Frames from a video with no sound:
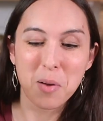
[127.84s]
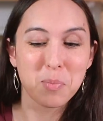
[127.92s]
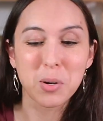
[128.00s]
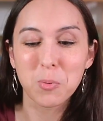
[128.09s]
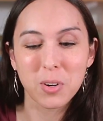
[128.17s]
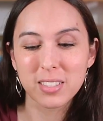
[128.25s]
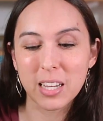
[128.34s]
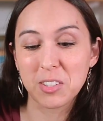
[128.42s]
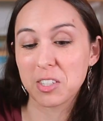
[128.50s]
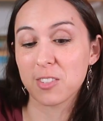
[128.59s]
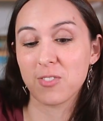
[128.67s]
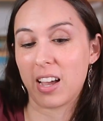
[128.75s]
but it works
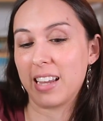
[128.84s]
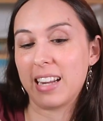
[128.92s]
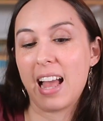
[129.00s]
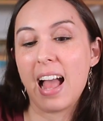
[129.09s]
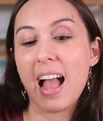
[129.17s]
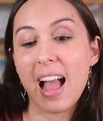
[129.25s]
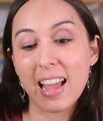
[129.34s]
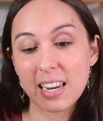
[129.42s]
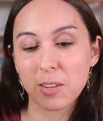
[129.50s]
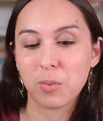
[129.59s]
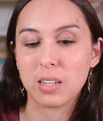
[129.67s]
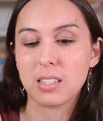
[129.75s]
out just fine.
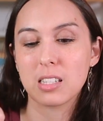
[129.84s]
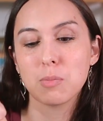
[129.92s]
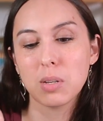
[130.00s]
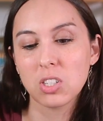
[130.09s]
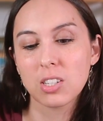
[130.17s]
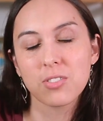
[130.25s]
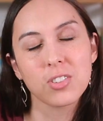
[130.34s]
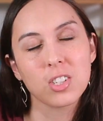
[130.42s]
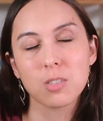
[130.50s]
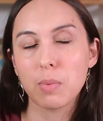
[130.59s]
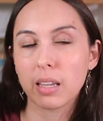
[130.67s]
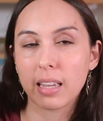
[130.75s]
Anyways, especially if you're
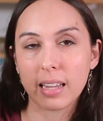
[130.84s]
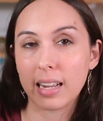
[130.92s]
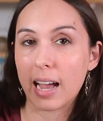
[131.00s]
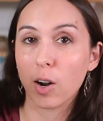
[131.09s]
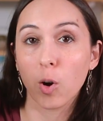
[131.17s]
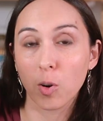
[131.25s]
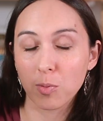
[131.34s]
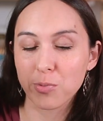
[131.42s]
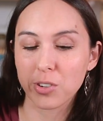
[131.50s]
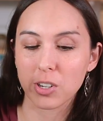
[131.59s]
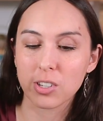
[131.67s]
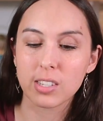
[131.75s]
just making it at home
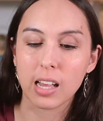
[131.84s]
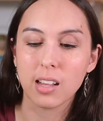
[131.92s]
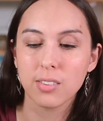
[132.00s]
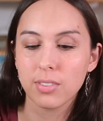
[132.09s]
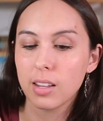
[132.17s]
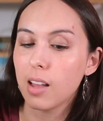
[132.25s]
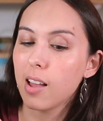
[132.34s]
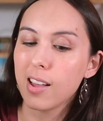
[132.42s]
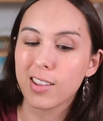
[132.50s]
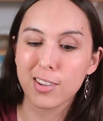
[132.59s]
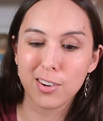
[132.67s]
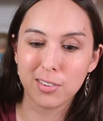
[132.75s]
for yourself,
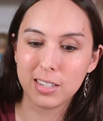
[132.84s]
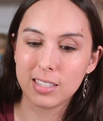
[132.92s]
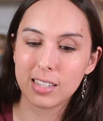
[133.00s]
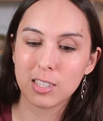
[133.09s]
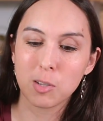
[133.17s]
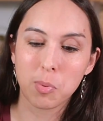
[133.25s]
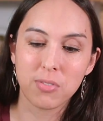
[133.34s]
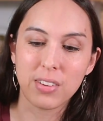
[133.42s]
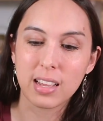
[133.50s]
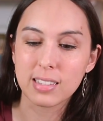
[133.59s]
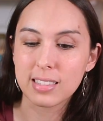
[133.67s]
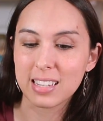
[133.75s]
you don't need to get super
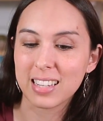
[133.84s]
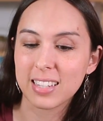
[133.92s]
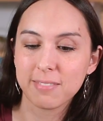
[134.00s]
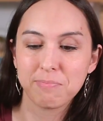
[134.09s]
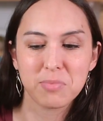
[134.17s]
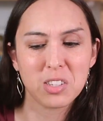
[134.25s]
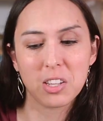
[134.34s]
fancy.